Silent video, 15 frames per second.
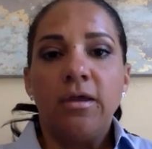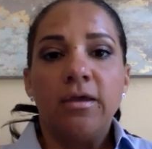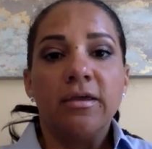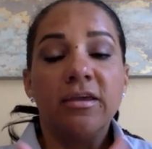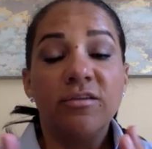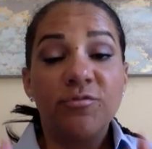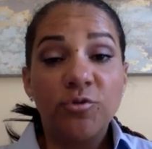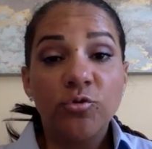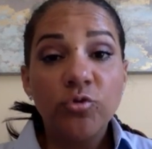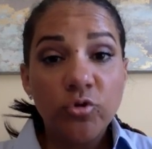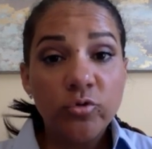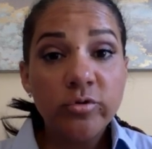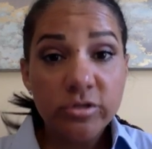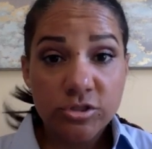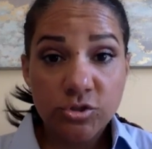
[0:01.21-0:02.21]
If you're new
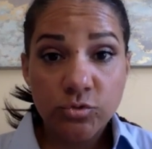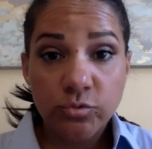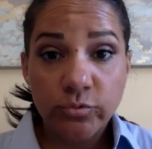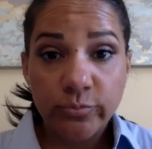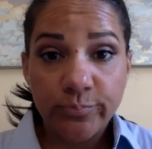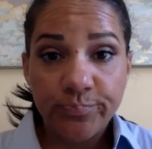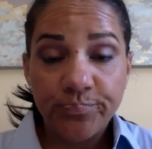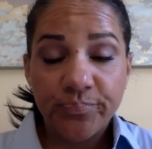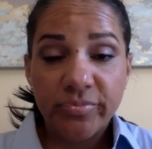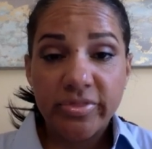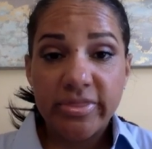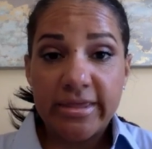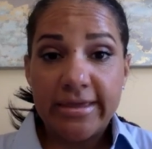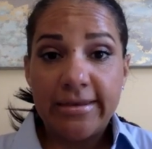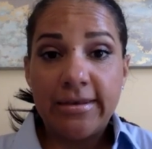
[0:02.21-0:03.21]
to Zoom,
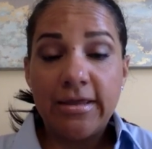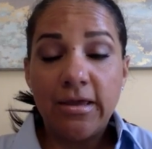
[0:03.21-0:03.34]
then